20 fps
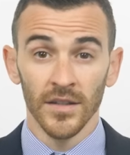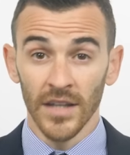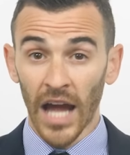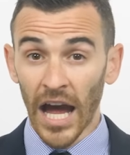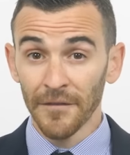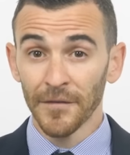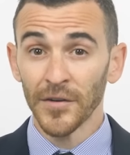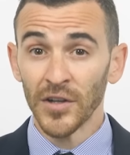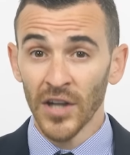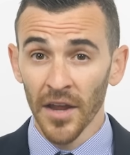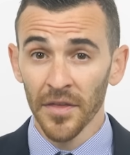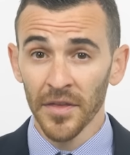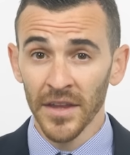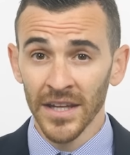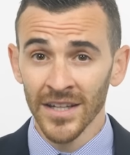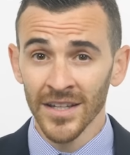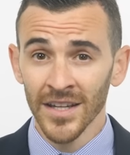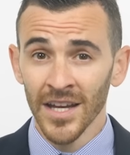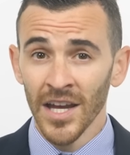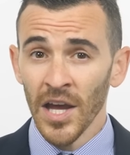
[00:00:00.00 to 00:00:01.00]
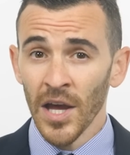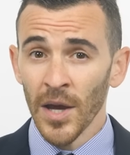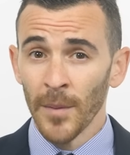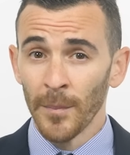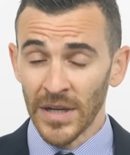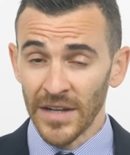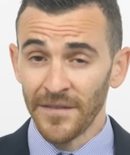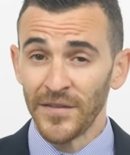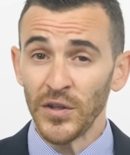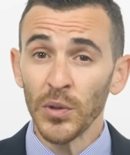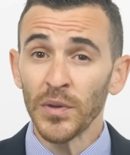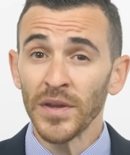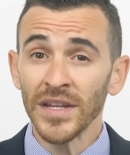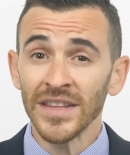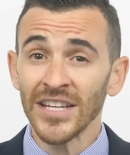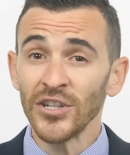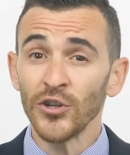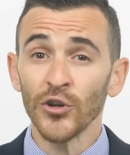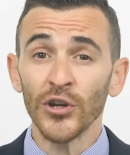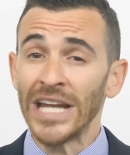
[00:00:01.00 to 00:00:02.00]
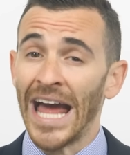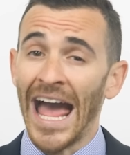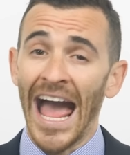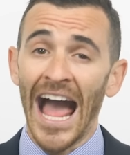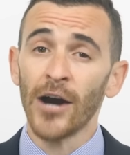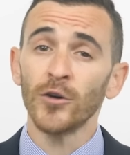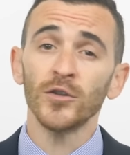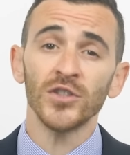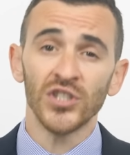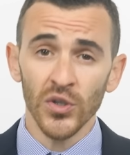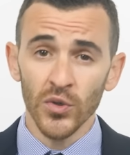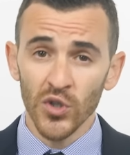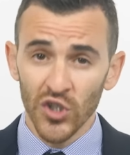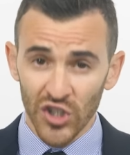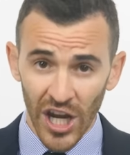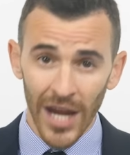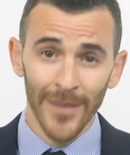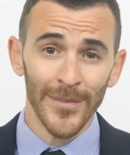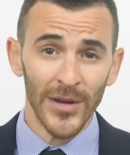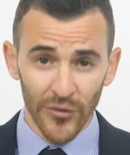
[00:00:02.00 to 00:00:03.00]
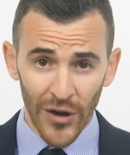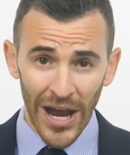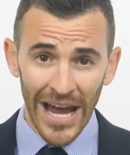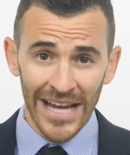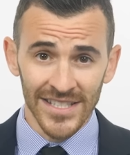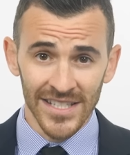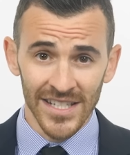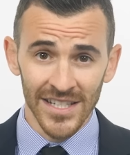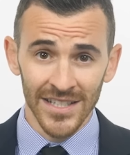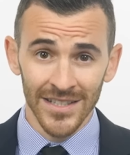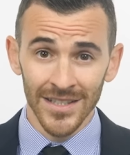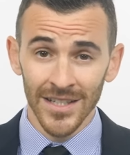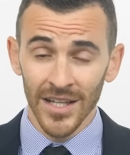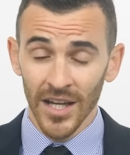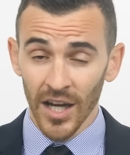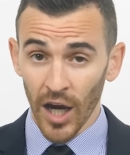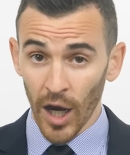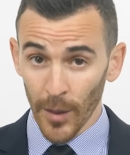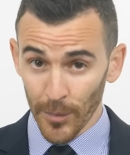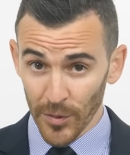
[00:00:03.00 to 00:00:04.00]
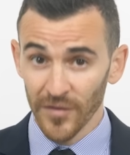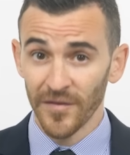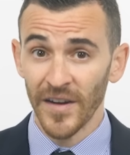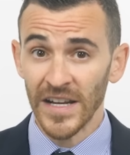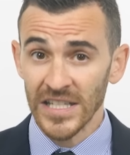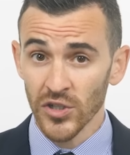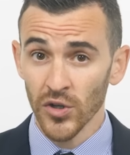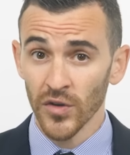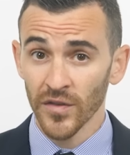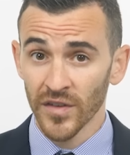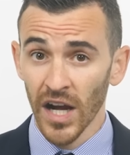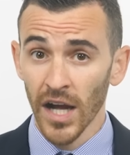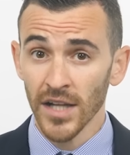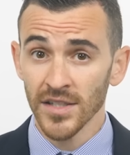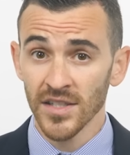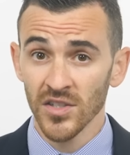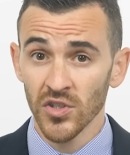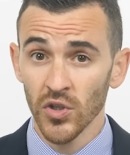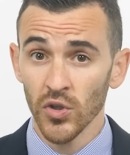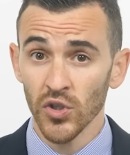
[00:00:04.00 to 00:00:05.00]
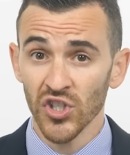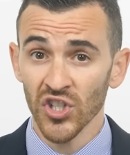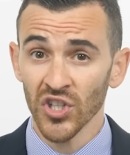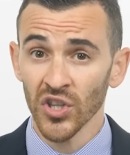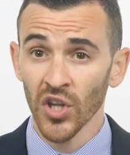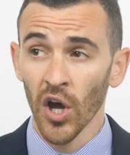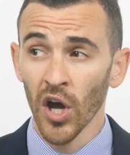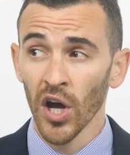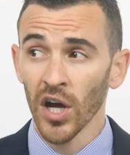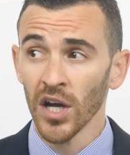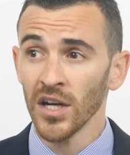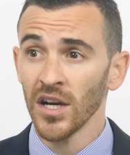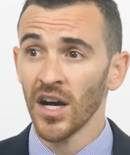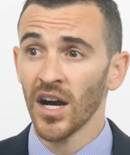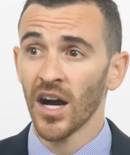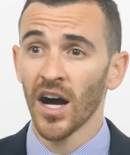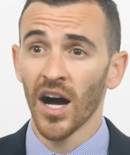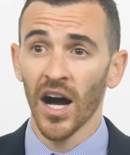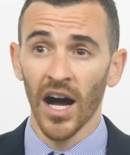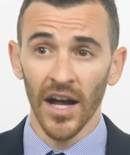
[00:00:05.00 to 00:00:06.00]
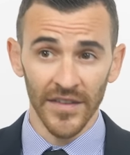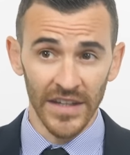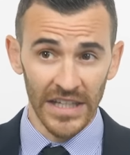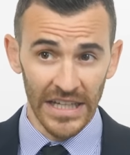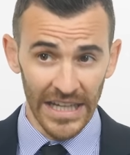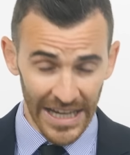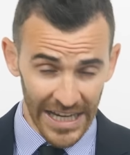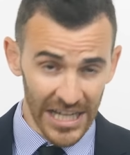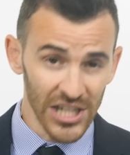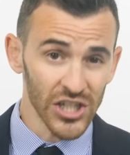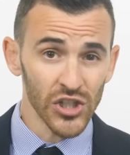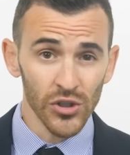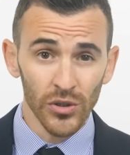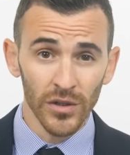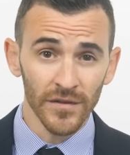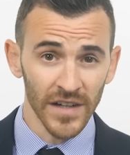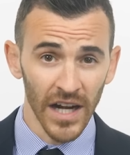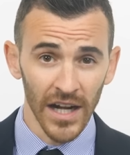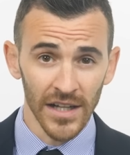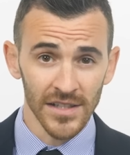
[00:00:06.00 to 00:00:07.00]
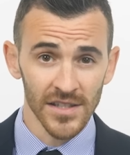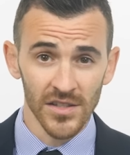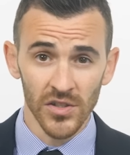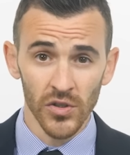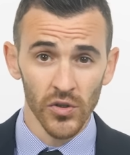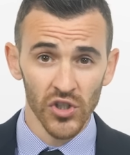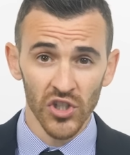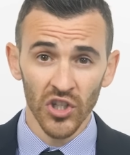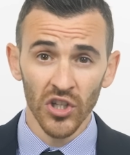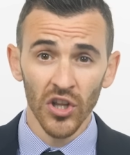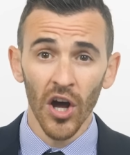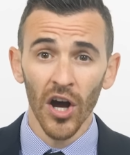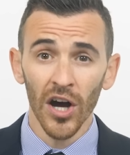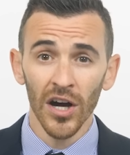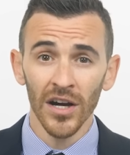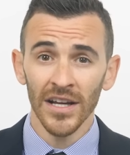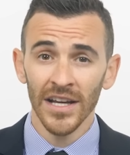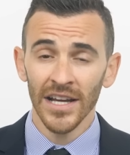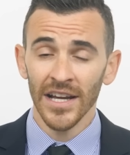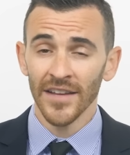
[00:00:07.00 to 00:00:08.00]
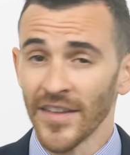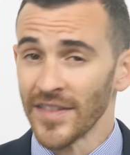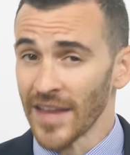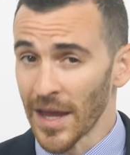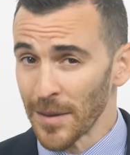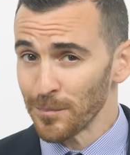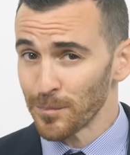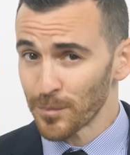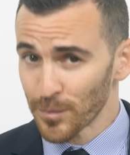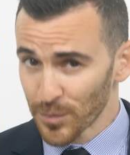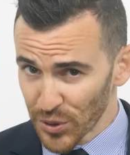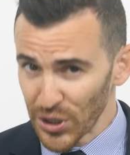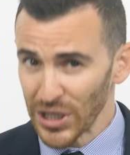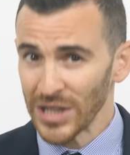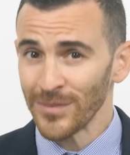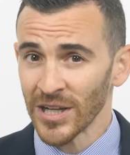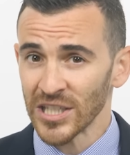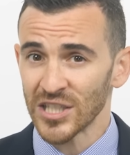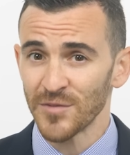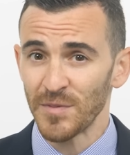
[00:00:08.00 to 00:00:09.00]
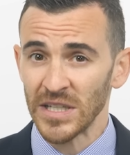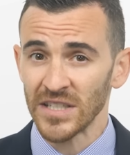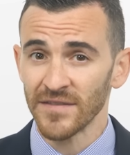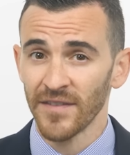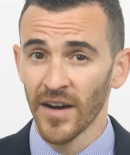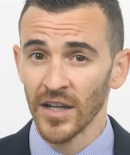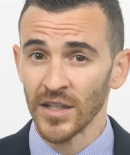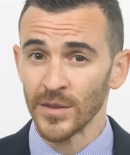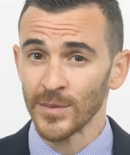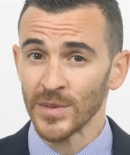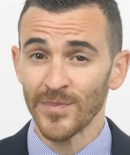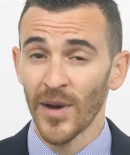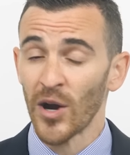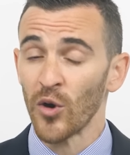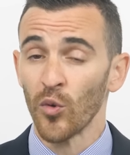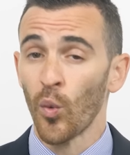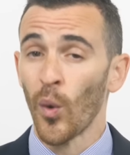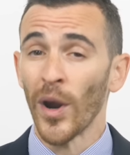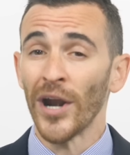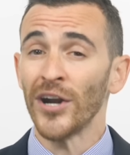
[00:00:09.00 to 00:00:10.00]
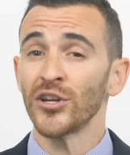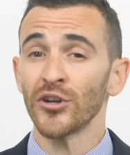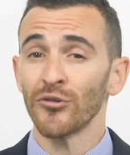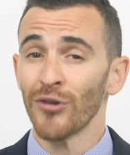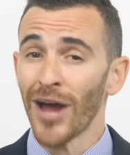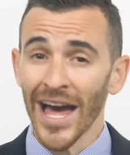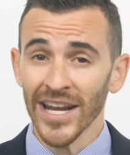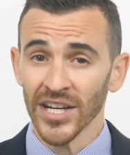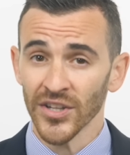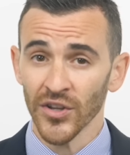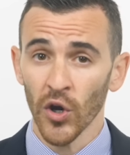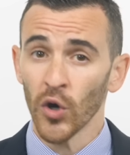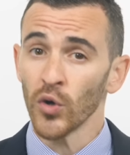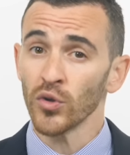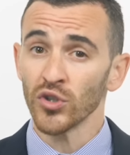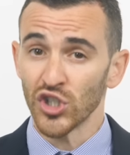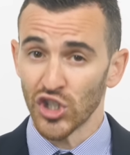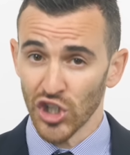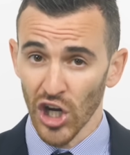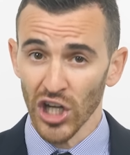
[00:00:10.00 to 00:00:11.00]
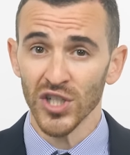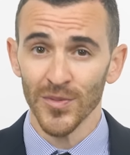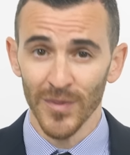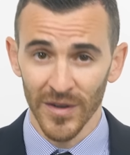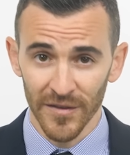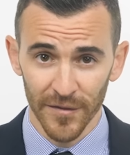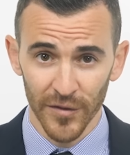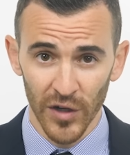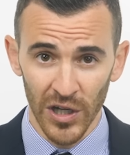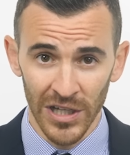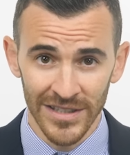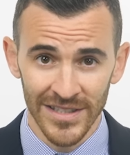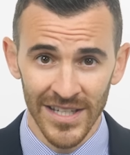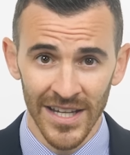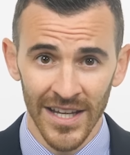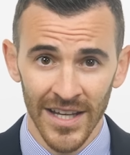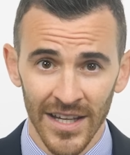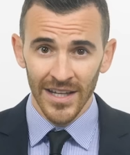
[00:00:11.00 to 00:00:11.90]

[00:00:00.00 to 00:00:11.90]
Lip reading: Not for nothing, but if you think that you're gonna outdo Jamie Raskin, a professor of constitutional law, on the issue of constitutional law, then that pretty much speaks volumes about where you're at on the whole judgment front.